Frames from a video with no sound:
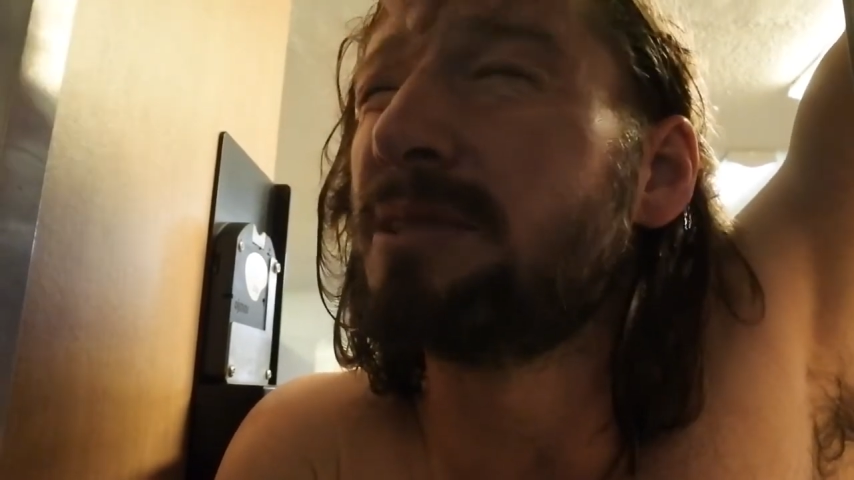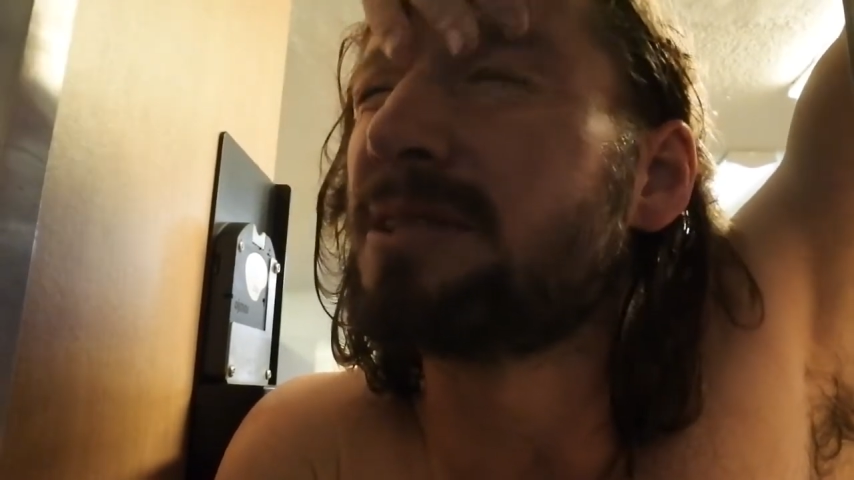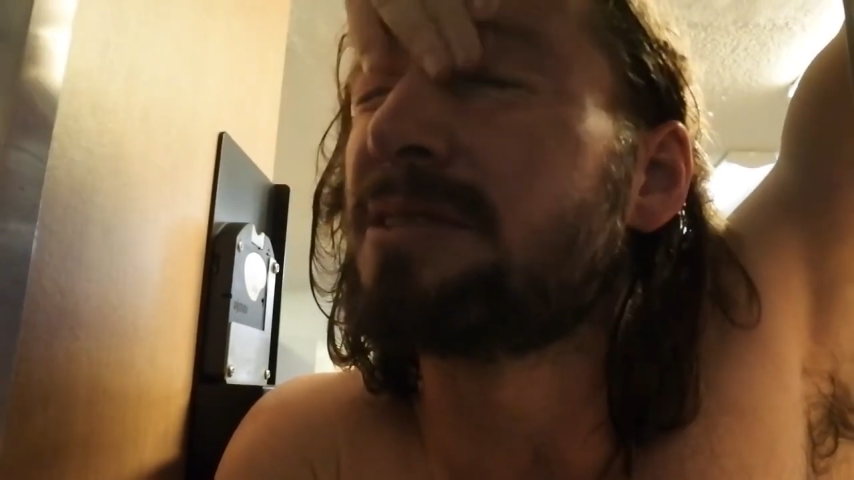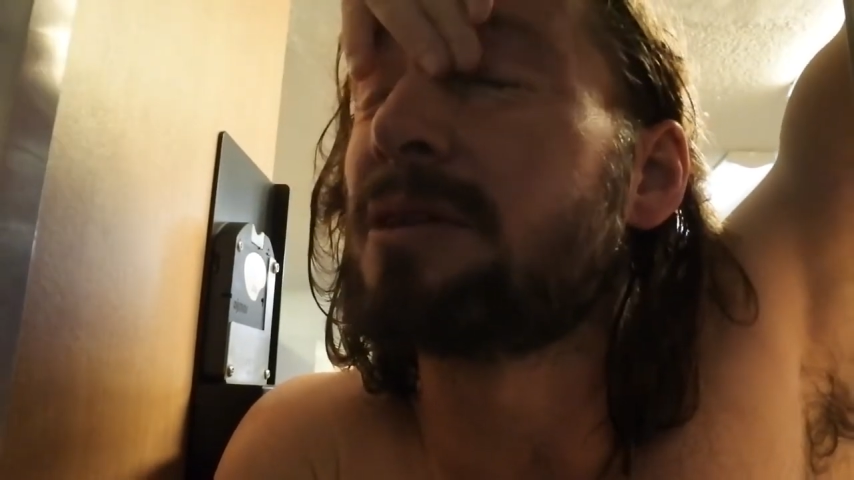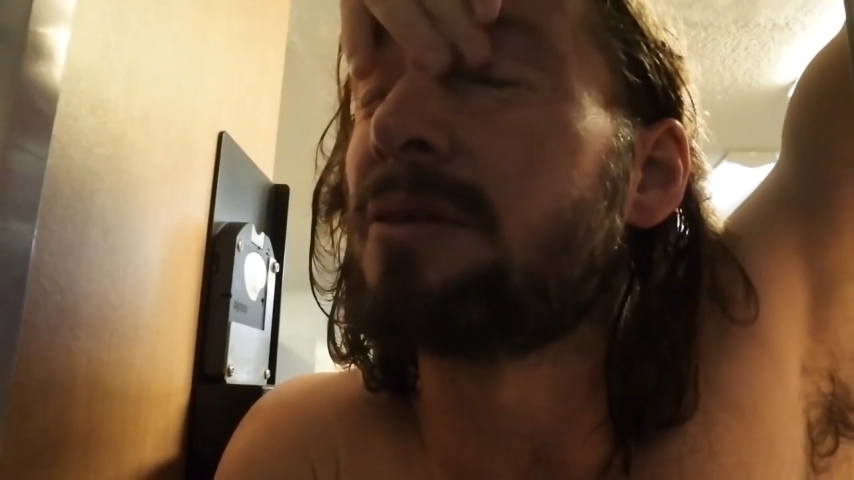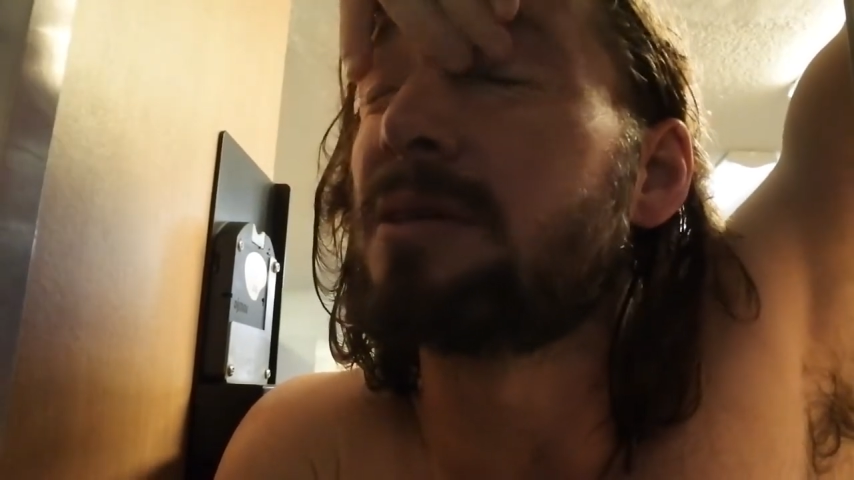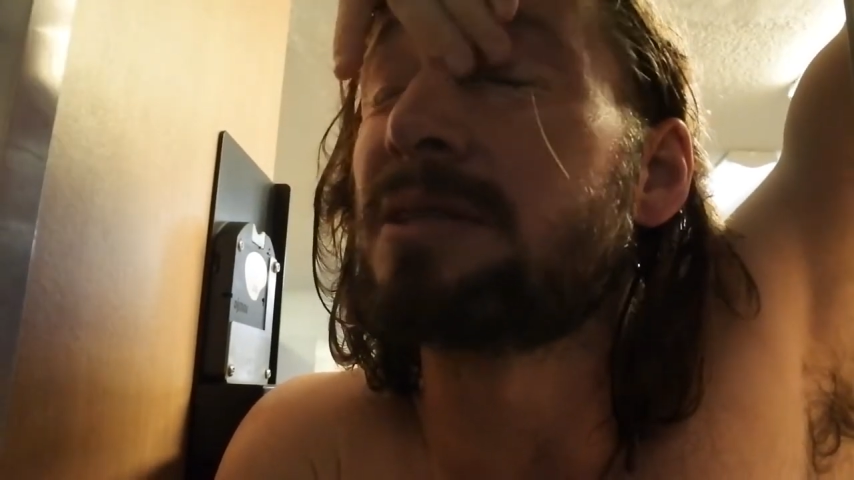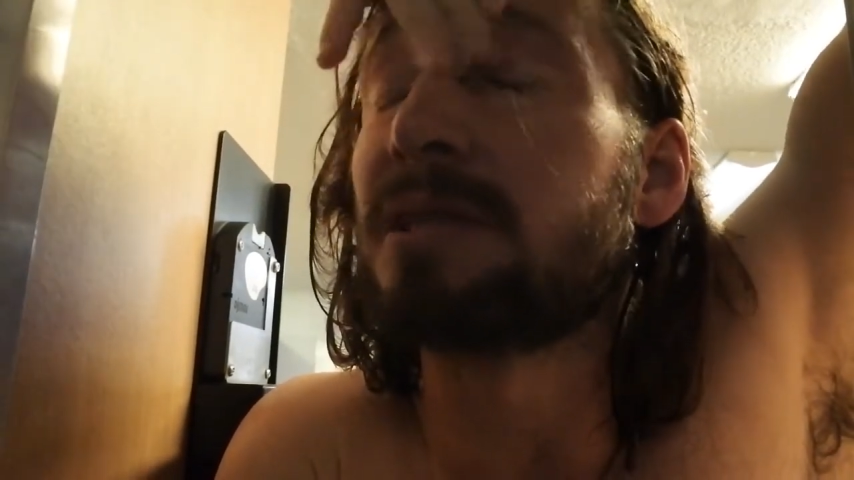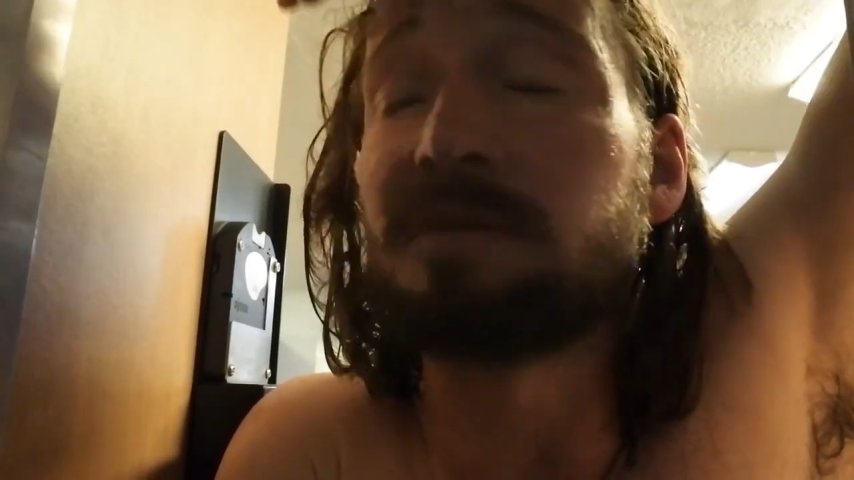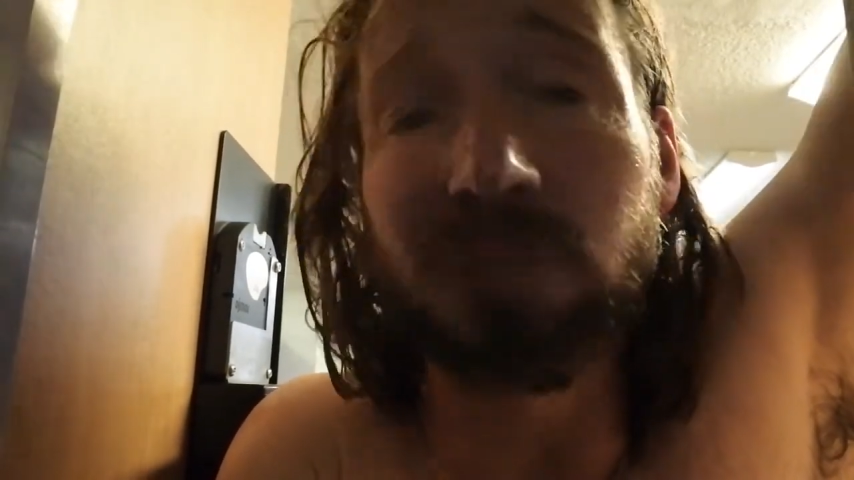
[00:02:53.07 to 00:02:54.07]
which is the
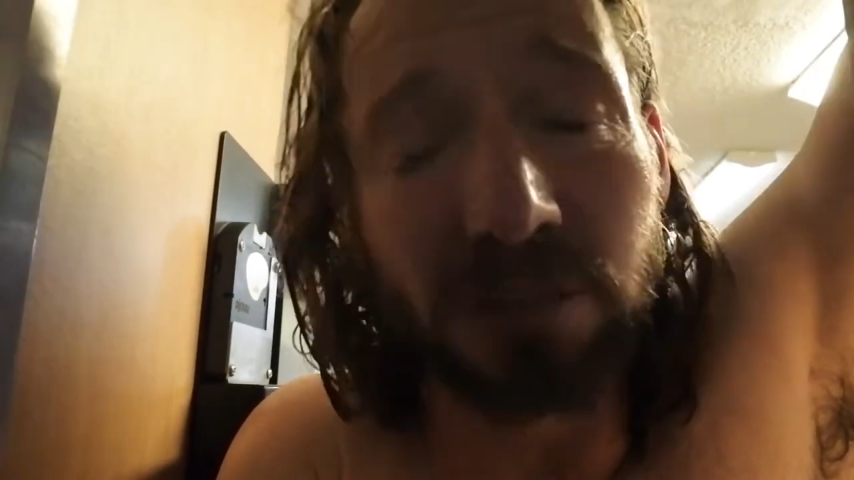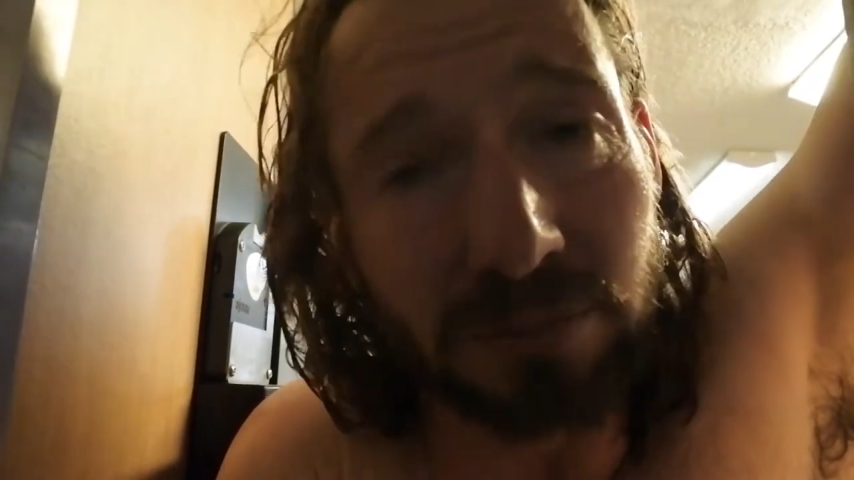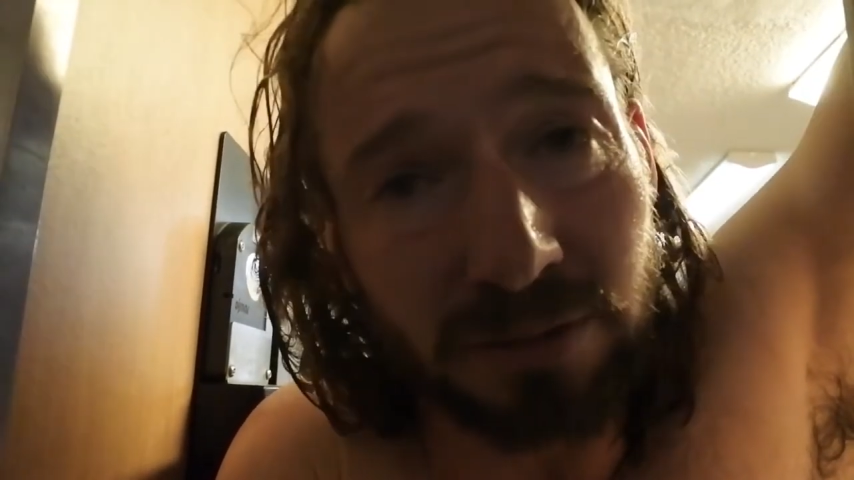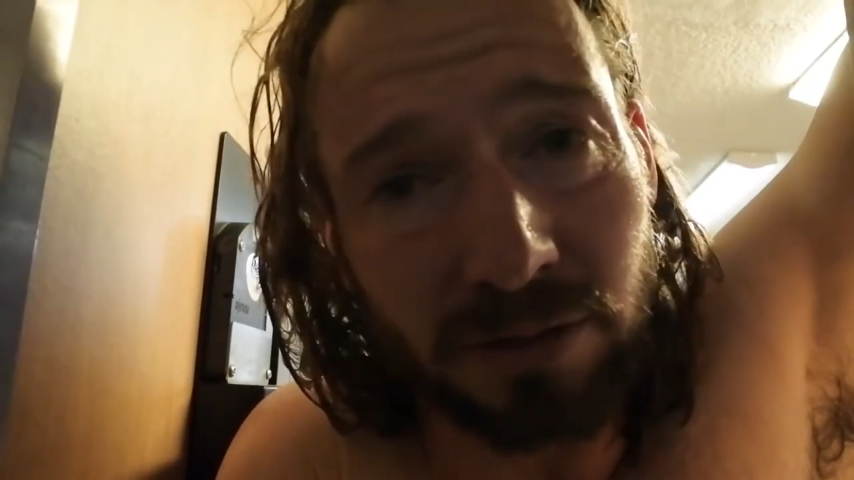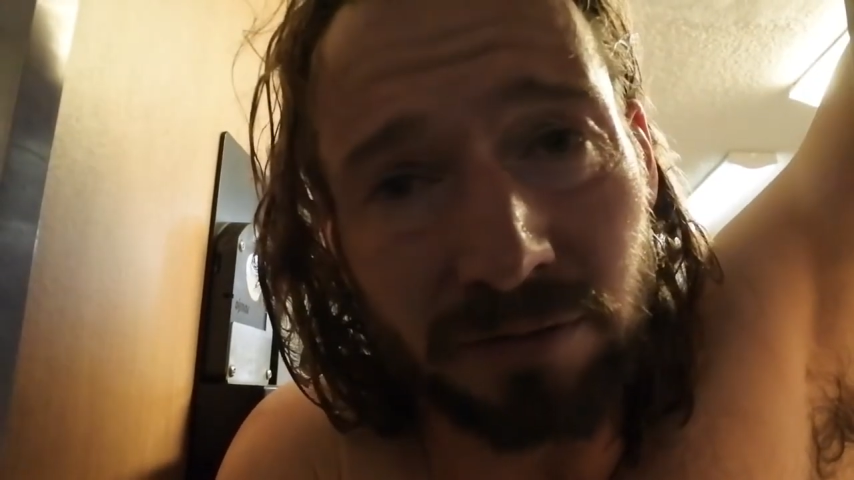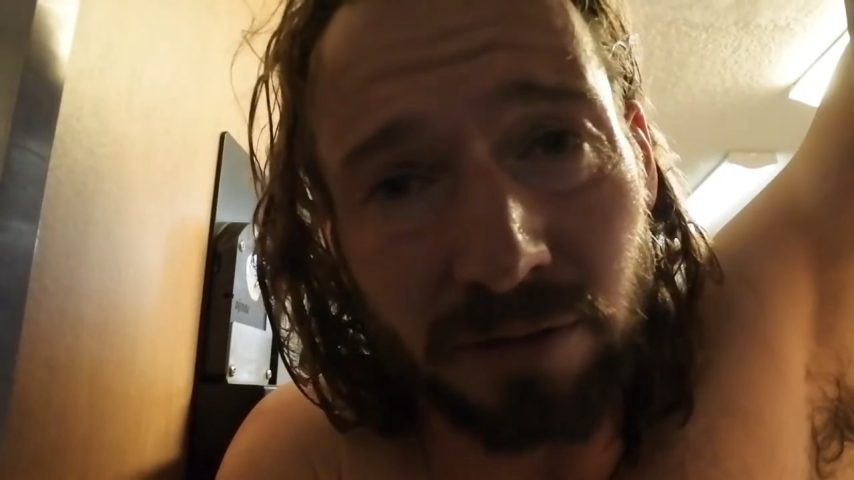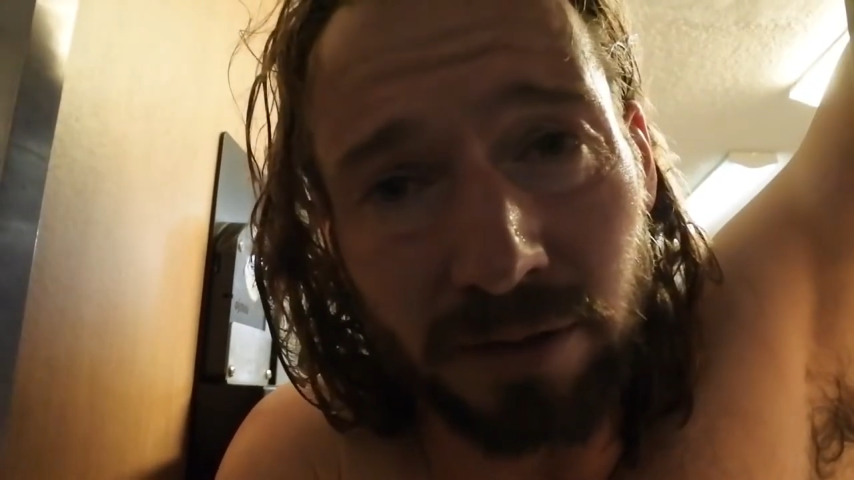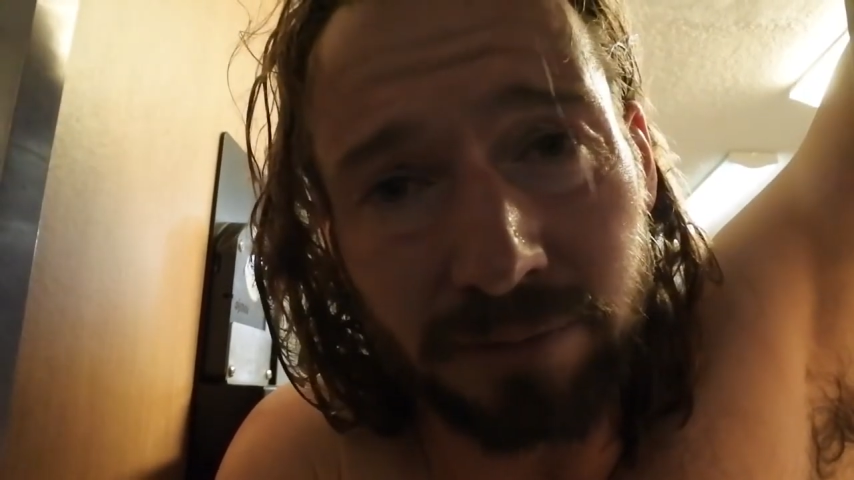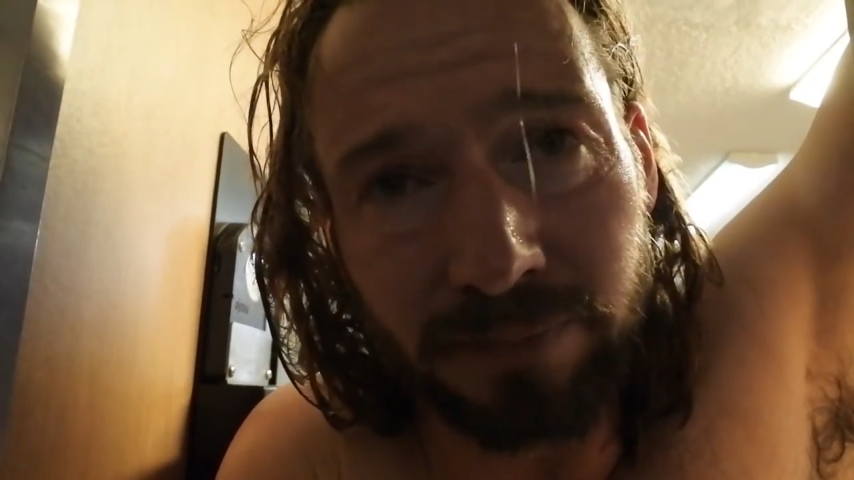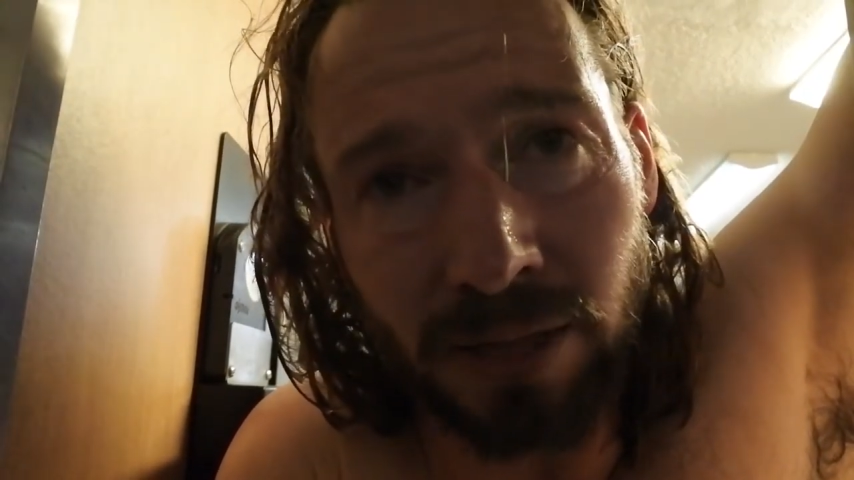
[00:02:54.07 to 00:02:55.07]
longest I've done so far.